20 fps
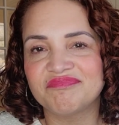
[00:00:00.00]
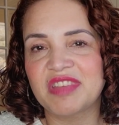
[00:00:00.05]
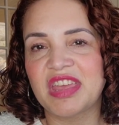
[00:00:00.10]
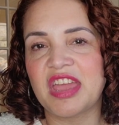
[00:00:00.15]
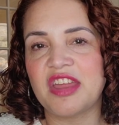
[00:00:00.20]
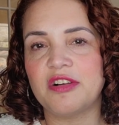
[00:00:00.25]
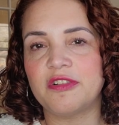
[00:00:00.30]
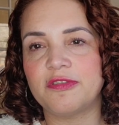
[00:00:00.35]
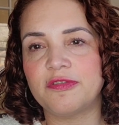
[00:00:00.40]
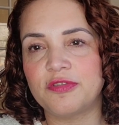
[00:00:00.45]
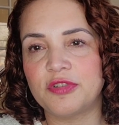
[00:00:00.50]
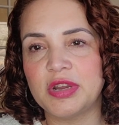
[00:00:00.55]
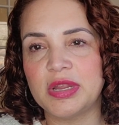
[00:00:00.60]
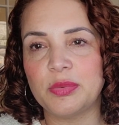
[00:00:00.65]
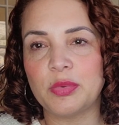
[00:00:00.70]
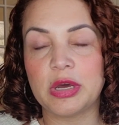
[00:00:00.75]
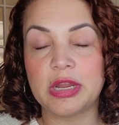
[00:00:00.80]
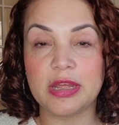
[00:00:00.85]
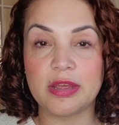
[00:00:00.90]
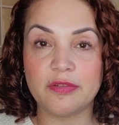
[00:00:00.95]
carefree,
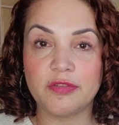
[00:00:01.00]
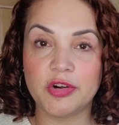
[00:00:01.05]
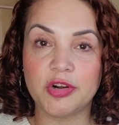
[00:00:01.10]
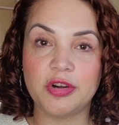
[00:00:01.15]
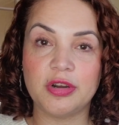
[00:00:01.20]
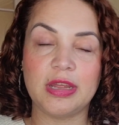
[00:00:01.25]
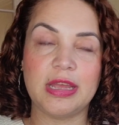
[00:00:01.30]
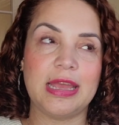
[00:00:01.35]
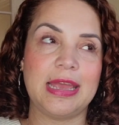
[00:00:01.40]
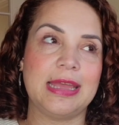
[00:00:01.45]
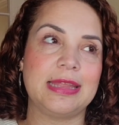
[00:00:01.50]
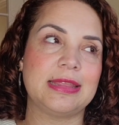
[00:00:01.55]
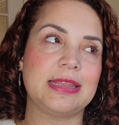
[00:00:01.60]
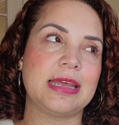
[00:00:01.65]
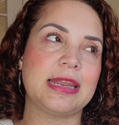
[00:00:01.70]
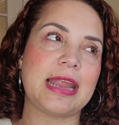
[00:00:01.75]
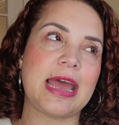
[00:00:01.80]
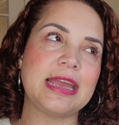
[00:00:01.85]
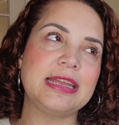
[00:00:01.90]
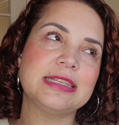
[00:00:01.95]
whatever. And
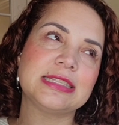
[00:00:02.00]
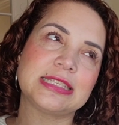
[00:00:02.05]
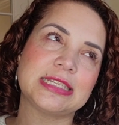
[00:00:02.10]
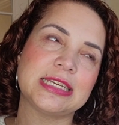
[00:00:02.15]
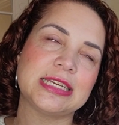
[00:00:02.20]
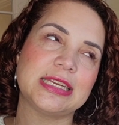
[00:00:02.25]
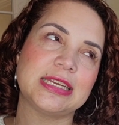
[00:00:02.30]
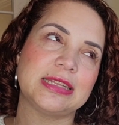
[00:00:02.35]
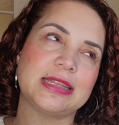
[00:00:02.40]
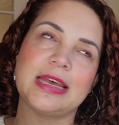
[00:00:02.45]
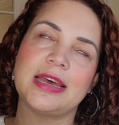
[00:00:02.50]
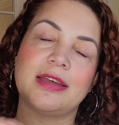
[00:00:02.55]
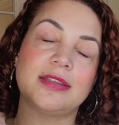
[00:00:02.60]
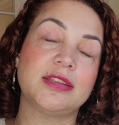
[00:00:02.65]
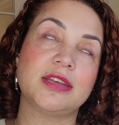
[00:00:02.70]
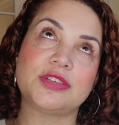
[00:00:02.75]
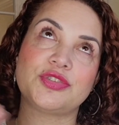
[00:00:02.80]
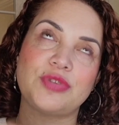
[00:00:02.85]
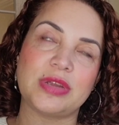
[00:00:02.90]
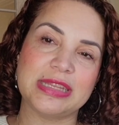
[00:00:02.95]
the
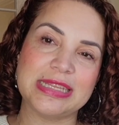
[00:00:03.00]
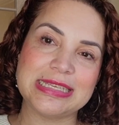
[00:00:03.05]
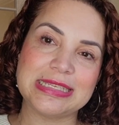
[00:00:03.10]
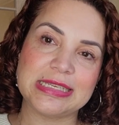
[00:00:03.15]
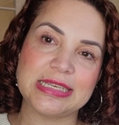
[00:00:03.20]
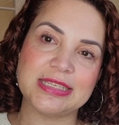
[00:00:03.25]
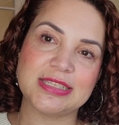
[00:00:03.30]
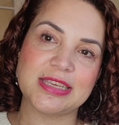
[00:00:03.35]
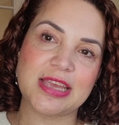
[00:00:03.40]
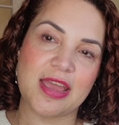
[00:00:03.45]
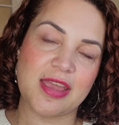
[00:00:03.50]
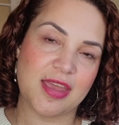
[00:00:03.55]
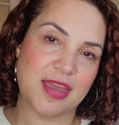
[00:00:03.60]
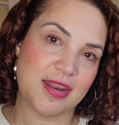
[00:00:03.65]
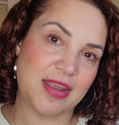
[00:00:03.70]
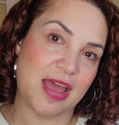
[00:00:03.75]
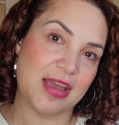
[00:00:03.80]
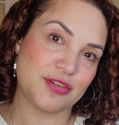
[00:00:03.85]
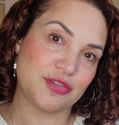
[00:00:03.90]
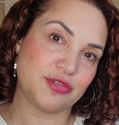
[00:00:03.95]
the trendy CC, I
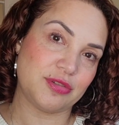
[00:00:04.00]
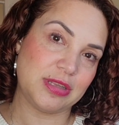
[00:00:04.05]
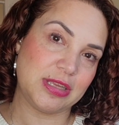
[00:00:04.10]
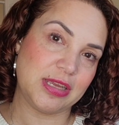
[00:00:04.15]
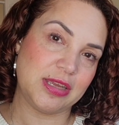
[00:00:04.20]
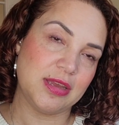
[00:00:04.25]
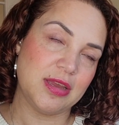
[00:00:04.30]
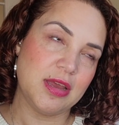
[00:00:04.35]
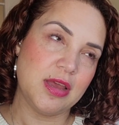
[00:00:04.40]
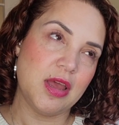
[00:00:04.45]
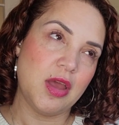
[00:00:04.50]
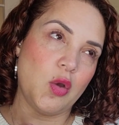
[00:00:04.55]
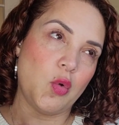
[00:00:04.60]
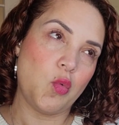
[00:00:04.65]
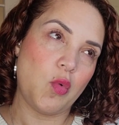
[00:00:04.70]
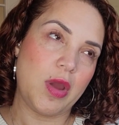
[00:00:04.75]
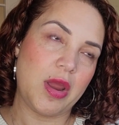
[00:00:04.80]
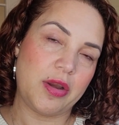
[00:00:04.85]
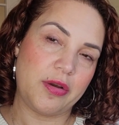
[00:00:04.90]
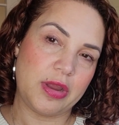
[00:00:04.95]
can actually
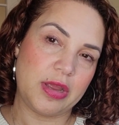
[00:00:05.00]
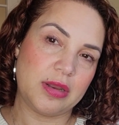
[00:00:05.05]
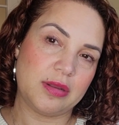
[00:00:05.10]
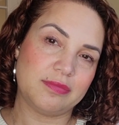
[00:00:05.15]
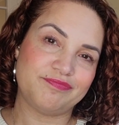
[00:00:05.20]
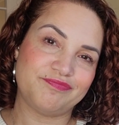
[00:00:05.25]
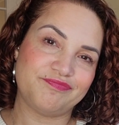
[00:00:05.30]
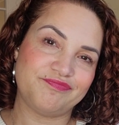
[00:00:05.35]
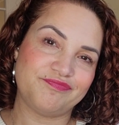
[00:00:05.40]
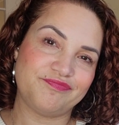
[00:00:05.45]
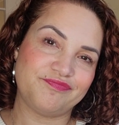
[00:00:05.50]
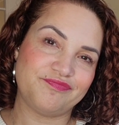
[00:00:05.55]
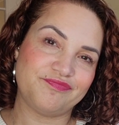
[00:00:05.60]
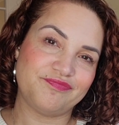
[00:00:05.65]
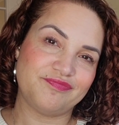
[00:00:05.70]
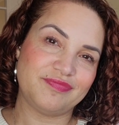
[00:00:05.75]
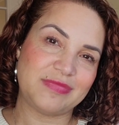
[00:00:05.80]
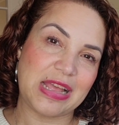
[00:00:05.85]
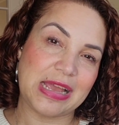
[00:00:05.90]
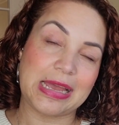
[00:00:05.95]
wear it
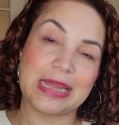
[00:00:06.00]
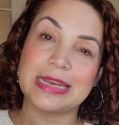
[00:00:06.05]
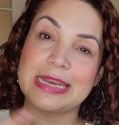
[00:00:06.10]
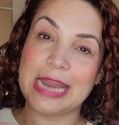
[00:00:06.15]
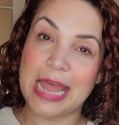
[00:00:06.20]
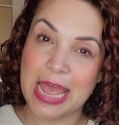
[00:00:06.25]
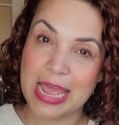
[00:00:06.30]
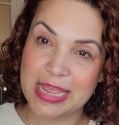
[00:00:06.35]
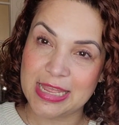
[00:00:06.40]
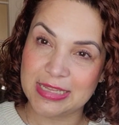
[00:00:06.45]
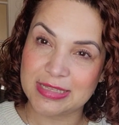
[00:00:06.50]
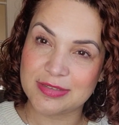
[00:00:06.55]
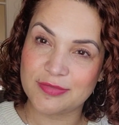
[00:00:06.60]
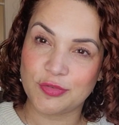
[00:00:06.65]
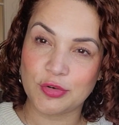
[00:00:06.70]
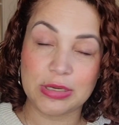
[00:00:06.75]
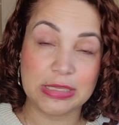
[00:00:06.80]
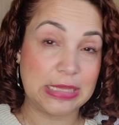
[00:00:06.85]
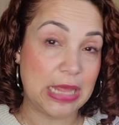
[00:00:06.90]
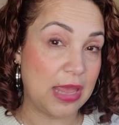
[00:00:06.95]
like at night
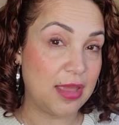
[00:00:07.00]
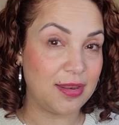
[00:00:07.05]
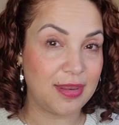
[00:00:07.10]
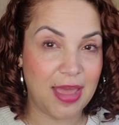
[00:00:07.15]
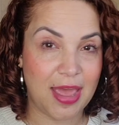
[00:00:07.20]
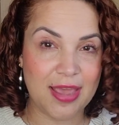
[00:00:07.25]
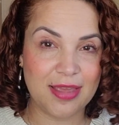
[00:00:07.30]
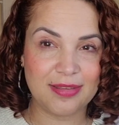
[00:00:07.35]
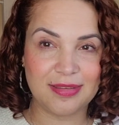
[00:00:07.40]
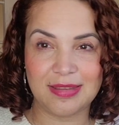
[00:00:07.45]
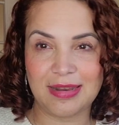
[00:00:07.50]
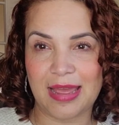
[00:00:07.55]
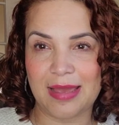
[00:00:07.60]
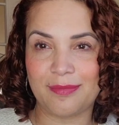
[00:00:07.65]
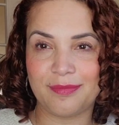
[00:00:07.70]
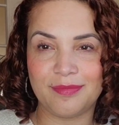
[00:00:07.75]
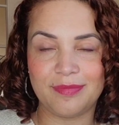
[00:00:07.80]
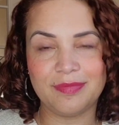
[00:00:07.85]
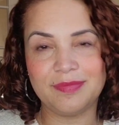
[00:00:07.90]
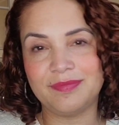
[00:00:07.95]
for a date night, and
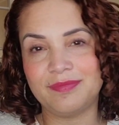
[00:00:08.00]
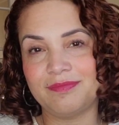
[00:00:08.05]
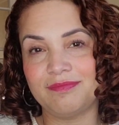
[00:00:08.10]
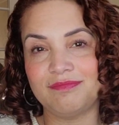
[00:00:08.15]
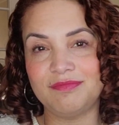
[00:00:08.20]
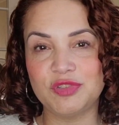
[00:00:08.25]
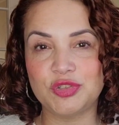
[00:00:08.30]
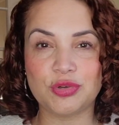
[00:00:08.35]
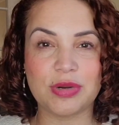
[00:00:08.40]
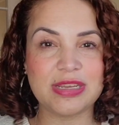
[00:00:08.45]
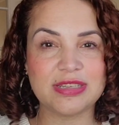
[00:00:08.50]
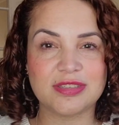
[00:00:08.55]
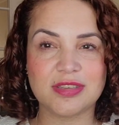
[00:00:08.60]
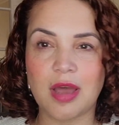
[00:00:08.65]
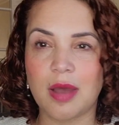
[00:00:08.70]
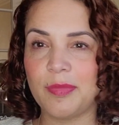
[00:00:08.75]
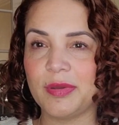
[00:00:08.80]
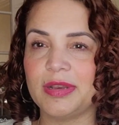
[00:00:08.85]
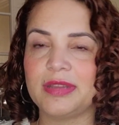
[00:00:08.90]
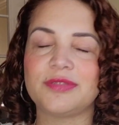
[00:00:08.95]
I'm dressed
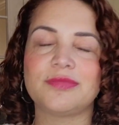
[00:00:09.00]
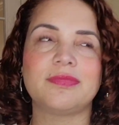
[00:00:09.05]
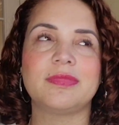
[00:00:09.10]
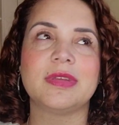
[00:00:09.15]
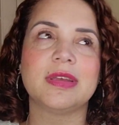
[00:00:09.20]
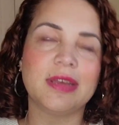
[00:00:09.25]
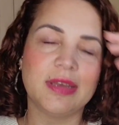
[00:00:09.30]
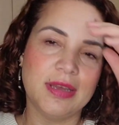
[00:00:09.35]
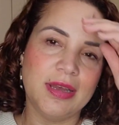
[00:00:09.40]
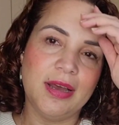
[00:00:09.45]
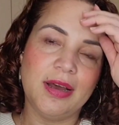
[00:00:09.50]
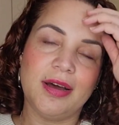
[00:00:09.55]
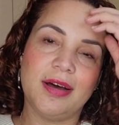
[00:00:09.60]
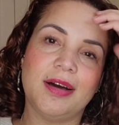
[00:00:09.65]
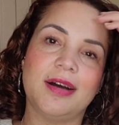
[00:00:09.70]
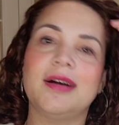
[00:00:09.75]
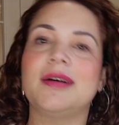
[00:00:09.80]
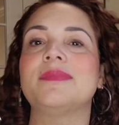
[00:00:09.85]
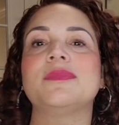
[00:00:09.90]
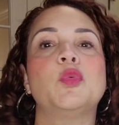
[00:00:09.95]
up in
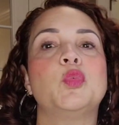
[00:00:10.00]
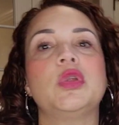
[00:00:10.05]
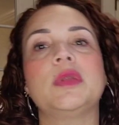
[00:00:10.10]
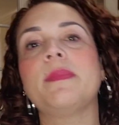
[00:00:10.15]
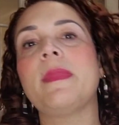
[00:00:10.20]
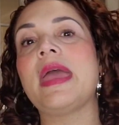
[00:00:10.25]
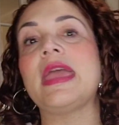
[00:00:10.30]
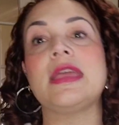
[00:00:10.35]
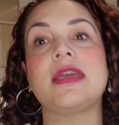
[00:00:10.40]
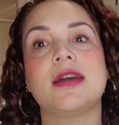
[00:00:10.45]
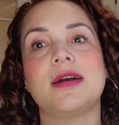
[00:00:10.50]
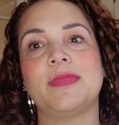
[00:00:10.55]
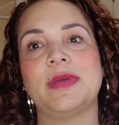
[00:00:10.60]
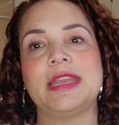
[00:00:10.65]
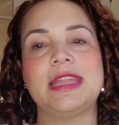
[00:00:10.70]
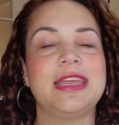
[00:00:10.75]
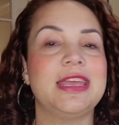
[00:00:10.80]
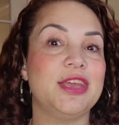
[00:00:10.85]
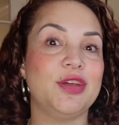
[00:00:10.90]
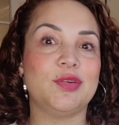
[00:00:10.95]
a with makeup
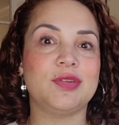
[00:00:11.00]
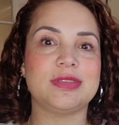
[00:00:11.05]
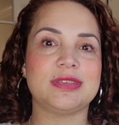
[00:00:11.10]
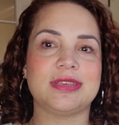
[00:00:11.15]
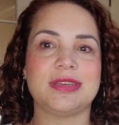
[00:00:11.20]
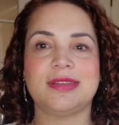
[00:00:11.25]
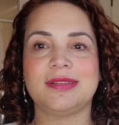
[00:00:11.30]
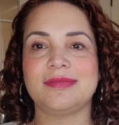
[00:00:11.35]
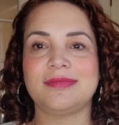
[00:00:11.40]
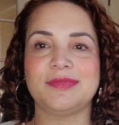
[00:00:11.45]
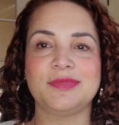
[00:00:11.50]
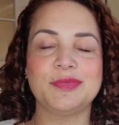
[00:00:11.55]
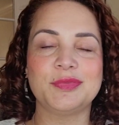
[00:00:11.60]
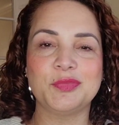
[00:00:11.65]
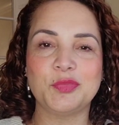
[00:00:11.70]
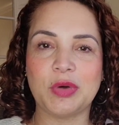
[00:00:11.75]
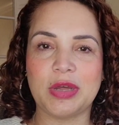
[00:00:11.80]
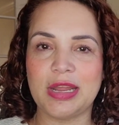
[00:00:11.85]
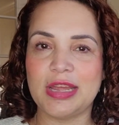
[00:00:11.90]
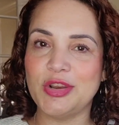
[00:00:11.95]
and heels and
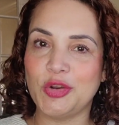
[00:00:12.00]
what